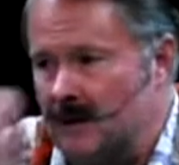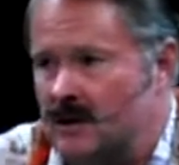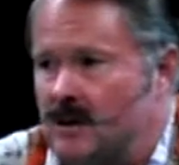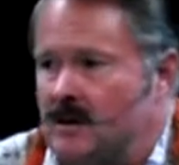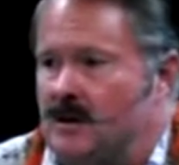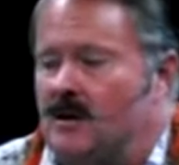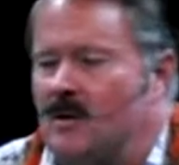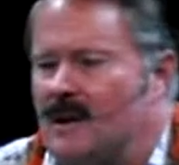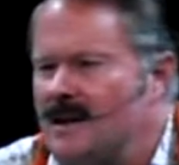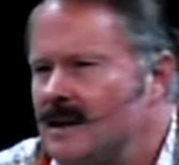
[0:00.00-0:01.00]
it's
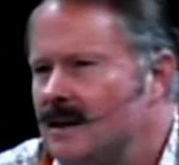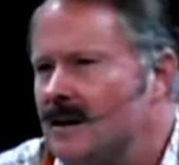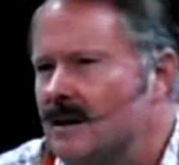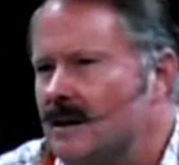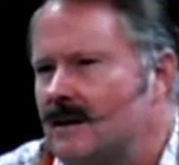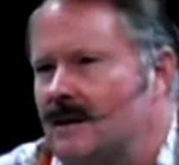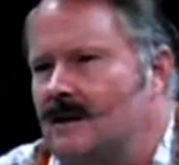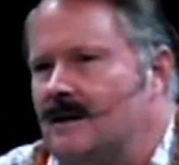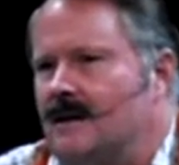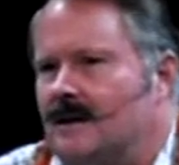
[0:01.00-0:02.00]
so easy
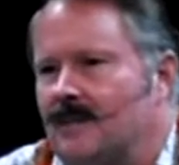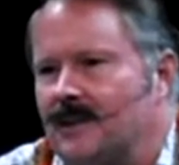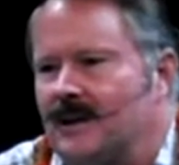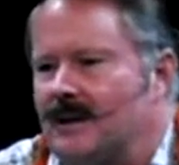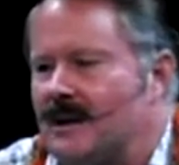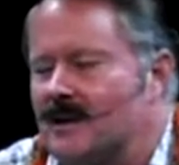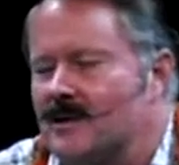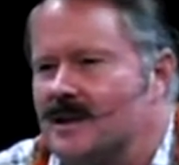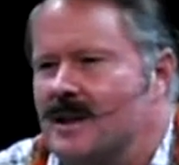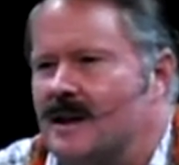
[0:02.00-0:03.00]
to
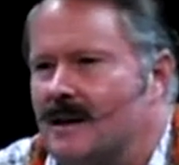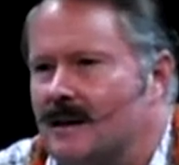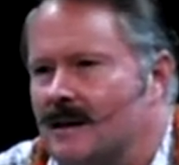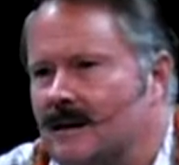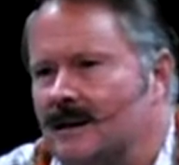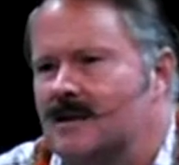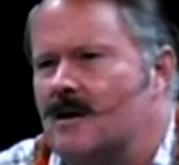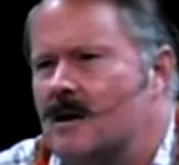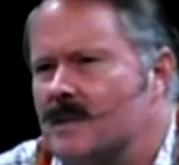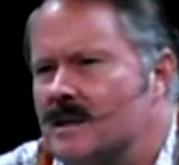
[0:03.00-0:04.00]
understand, and it's
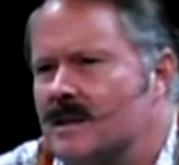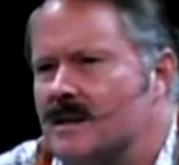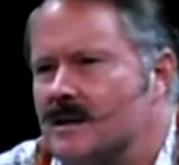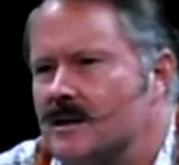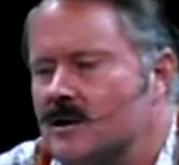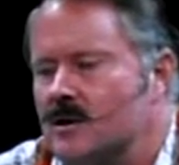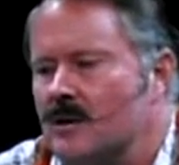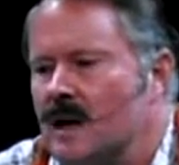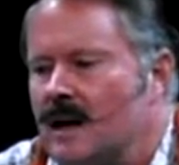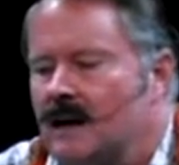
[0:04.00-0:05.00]
a common sense
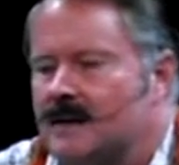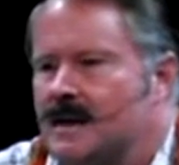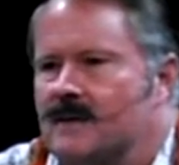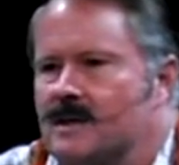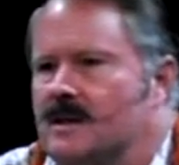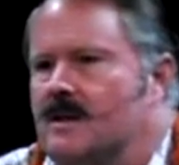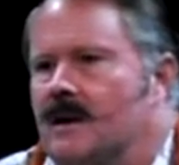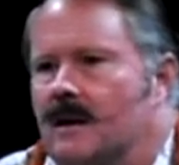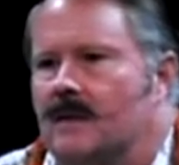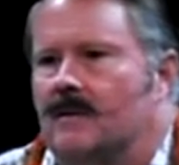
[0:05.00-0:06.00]
issue. It saves us
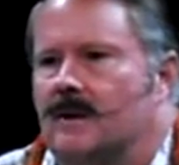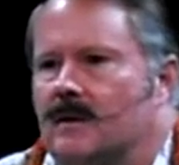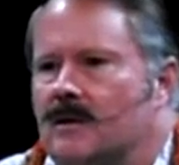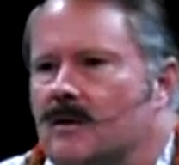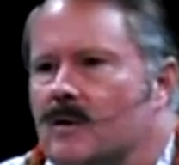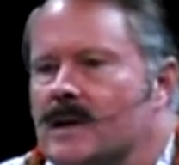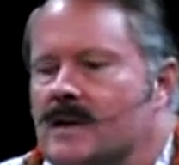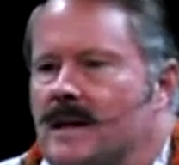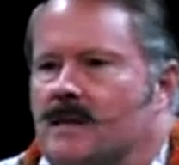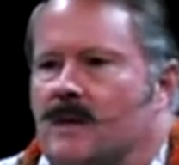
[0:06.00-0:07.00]
the
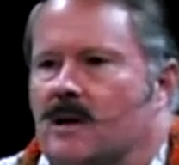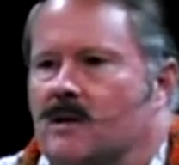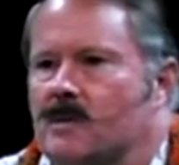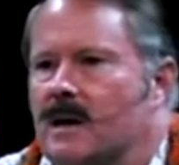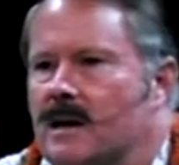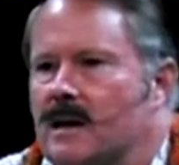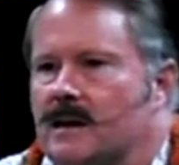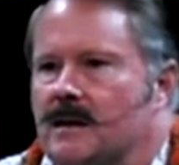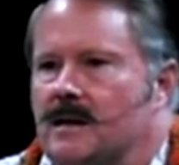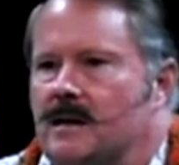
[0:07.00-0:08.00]
U.S. taxpayers money,
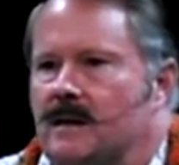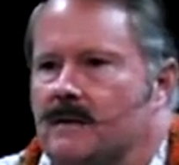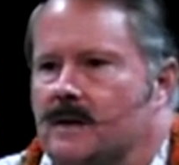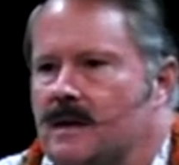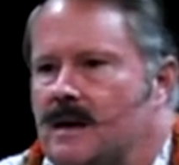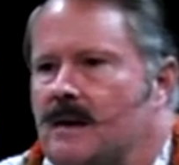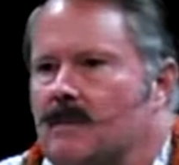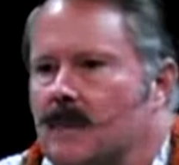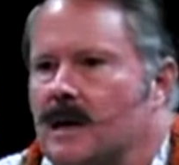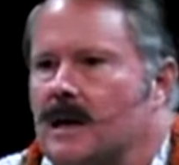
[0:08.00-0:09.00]
it saves the
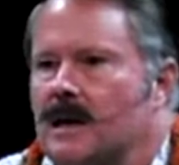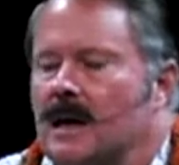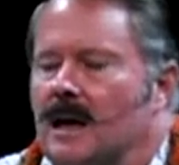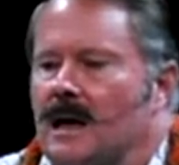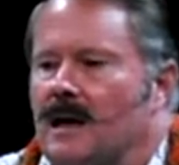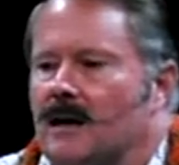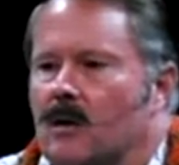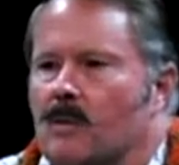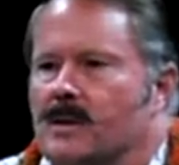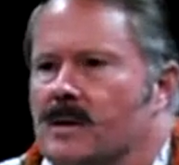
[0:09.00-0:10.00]
state money,
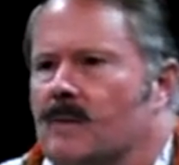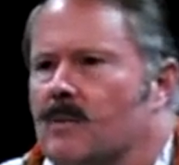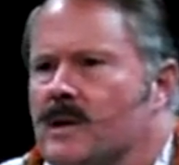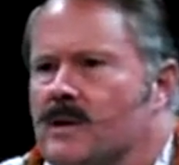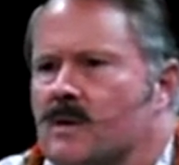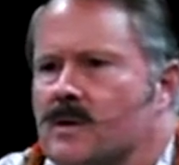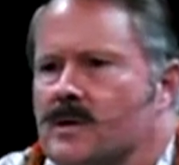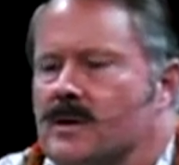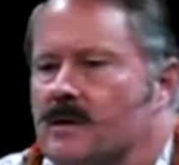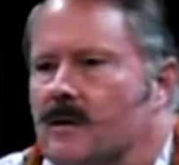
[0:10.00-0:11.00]
it opens up
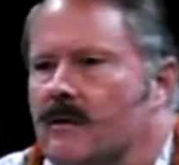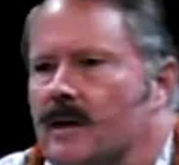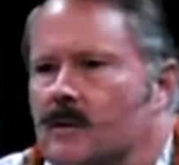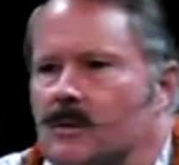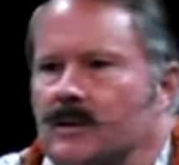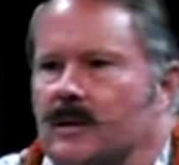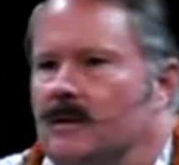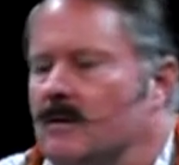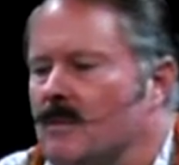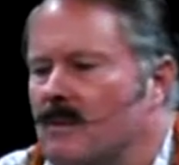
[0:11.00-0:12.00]
resources that are available
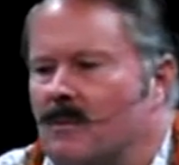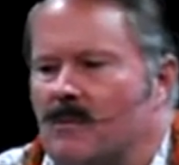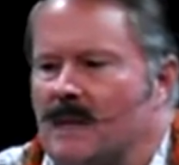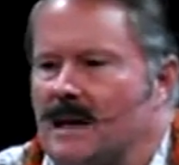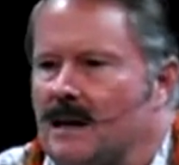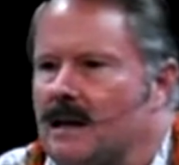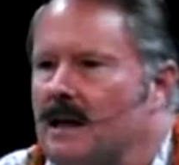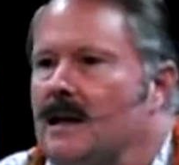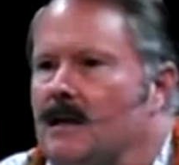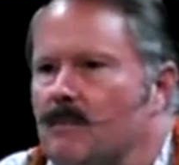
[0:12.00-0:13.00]
to many
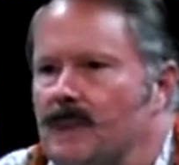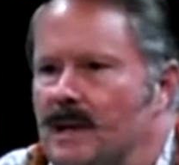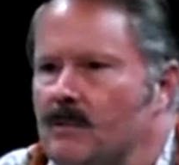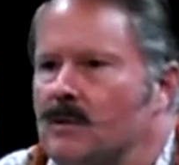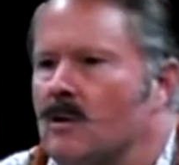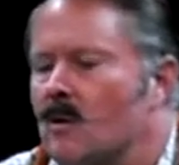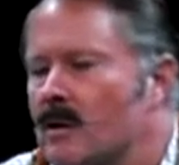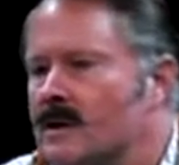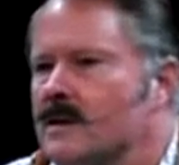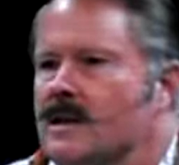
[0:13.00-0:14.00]
needy people,
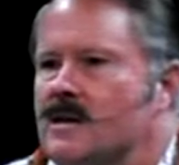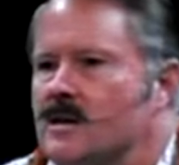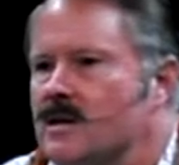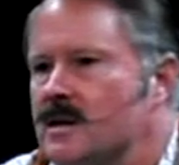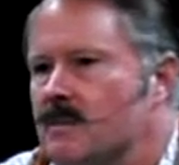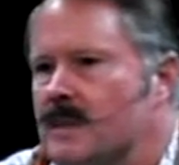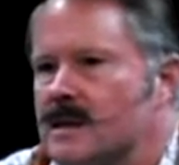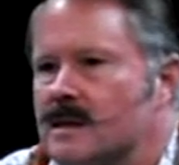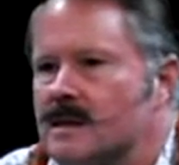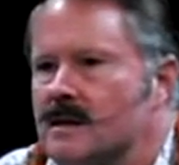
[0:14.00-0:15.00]
organizations, and
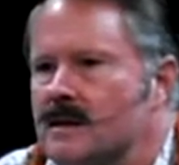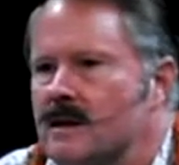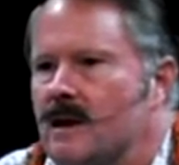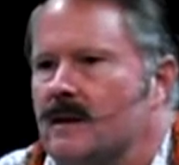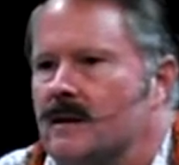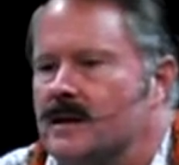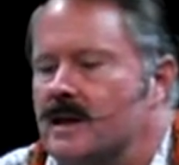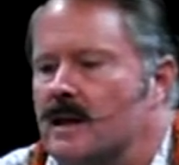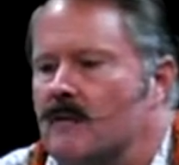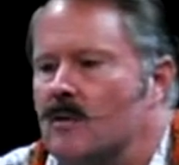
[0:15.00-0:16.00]
businesses in the
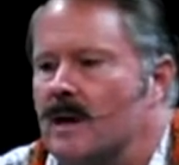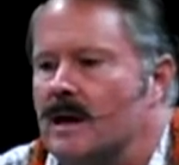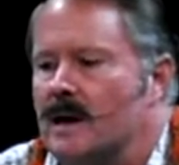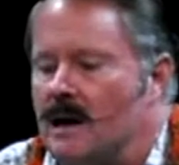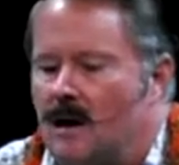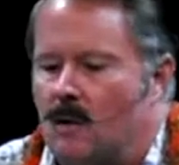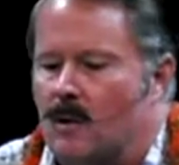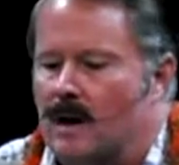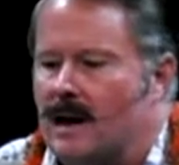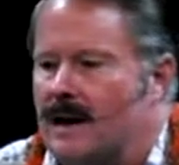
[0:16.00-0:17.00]
state of Hawaii.
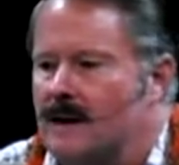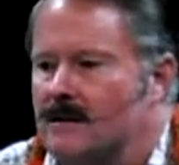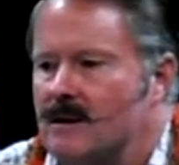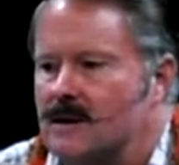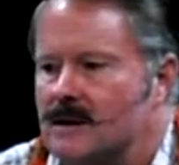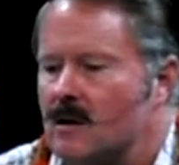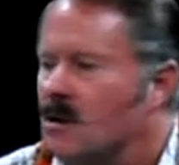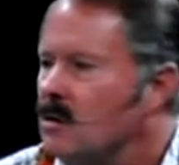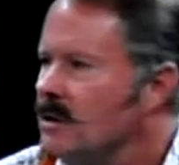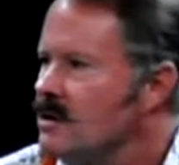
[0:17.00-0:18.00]
When I analyze the
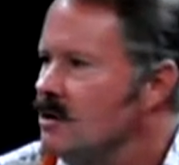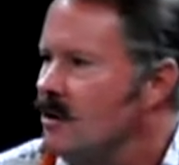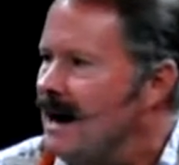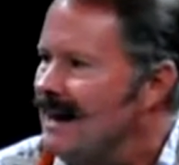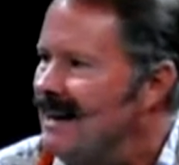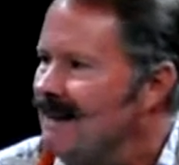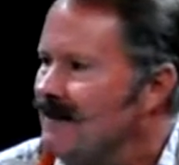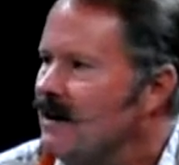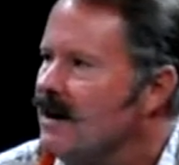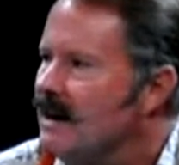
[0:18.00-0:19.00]
whole issue, I
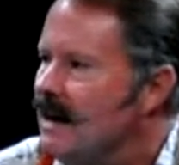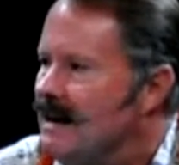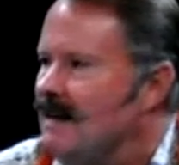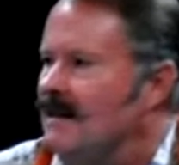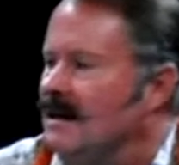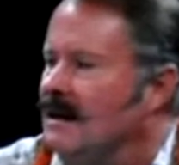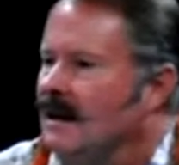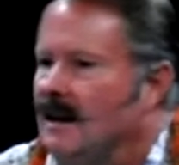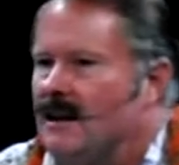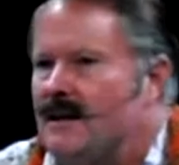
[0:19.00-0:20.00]
can't find anything